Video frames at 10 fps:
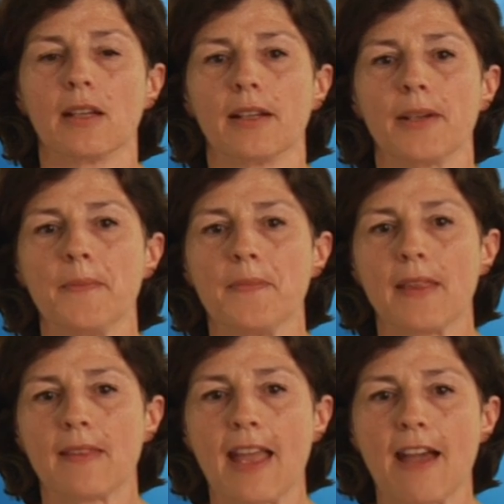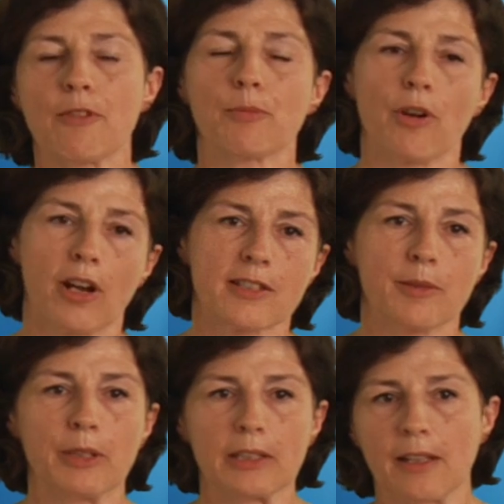They have
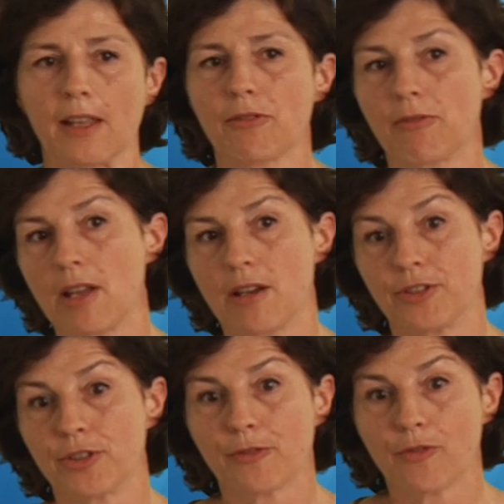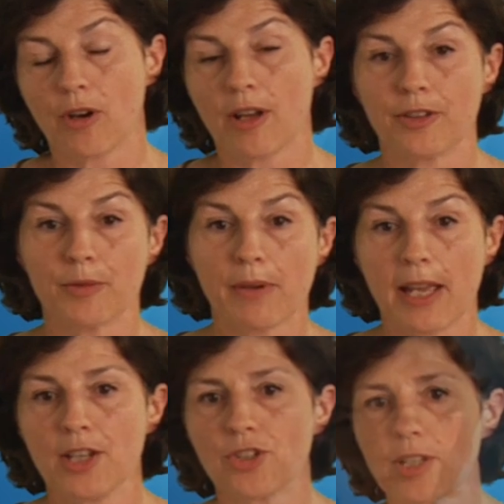approximately 300 to 400
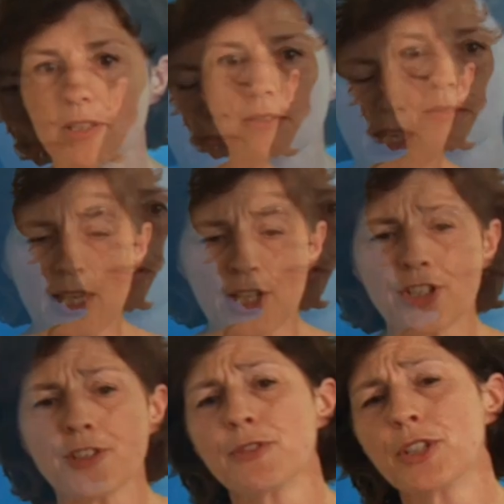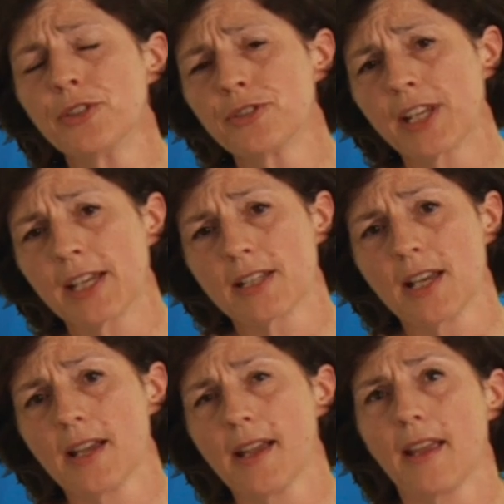pages. Just for you to get
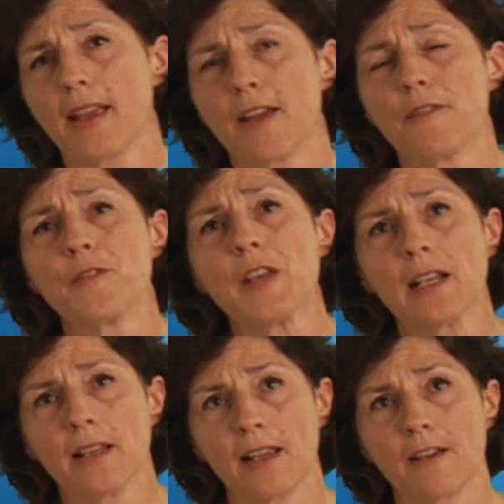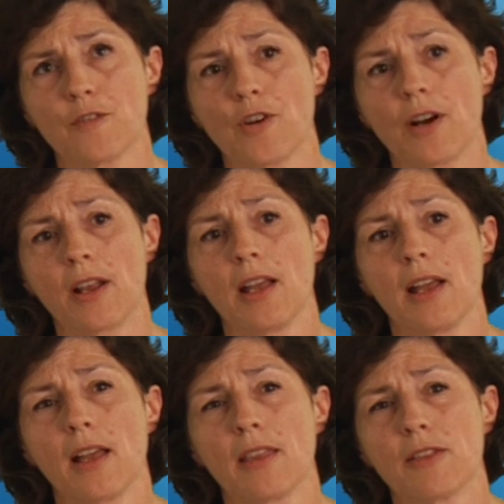a feeling for
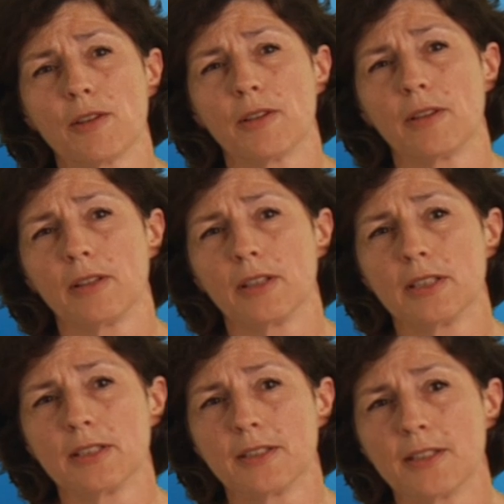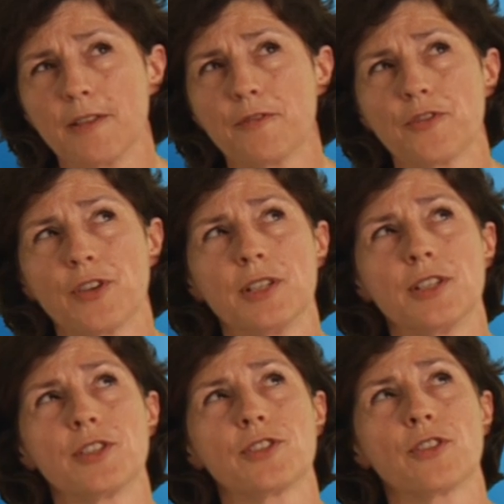the
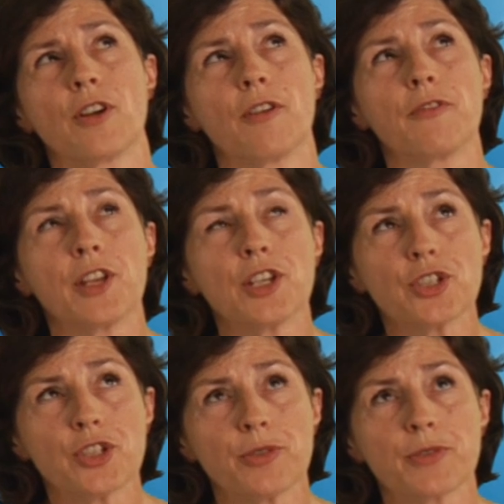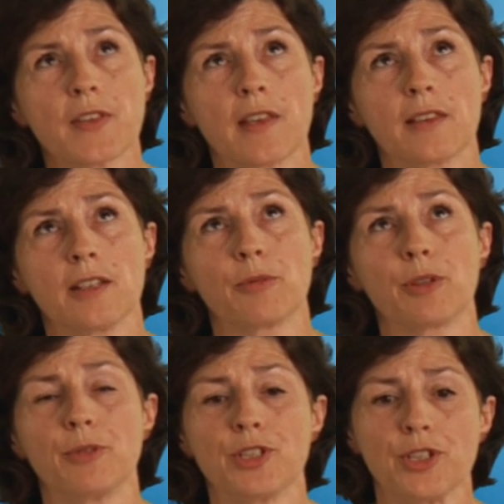difference of issues that the
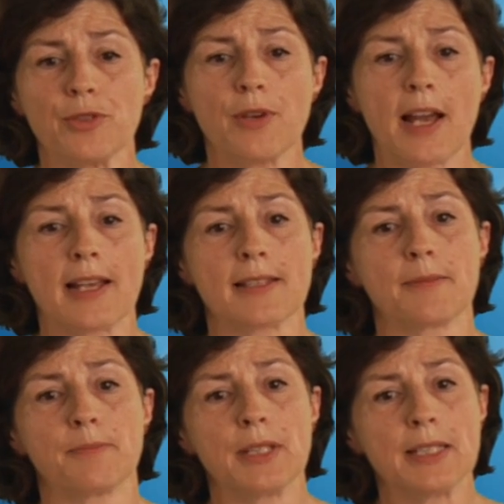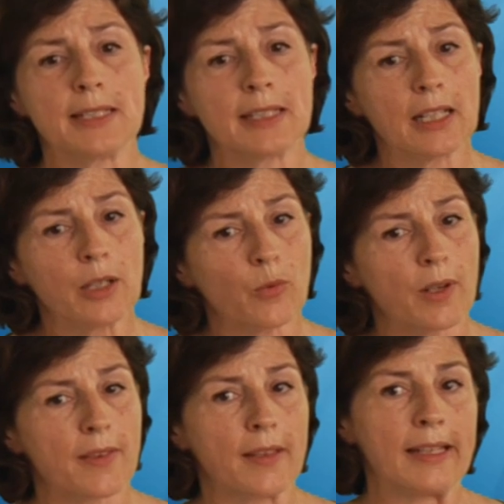WBGU has been dealing
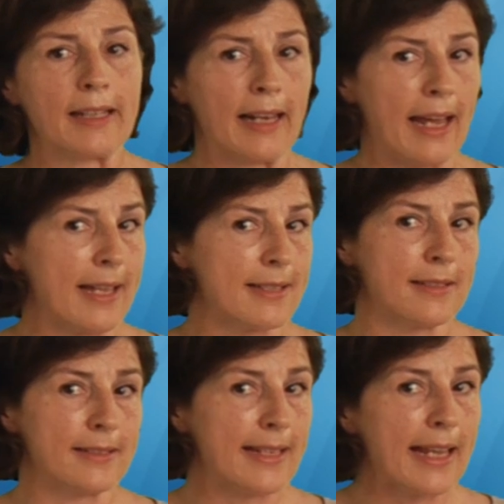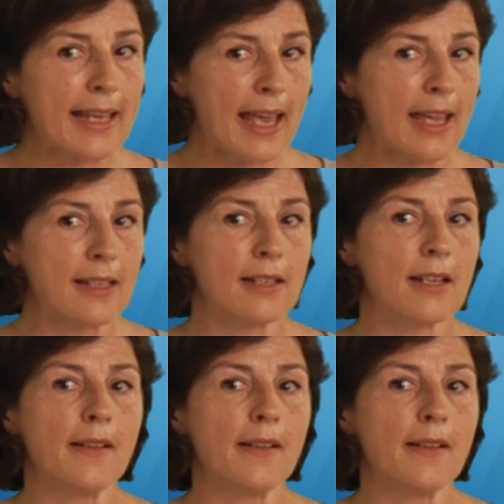with in the last decade,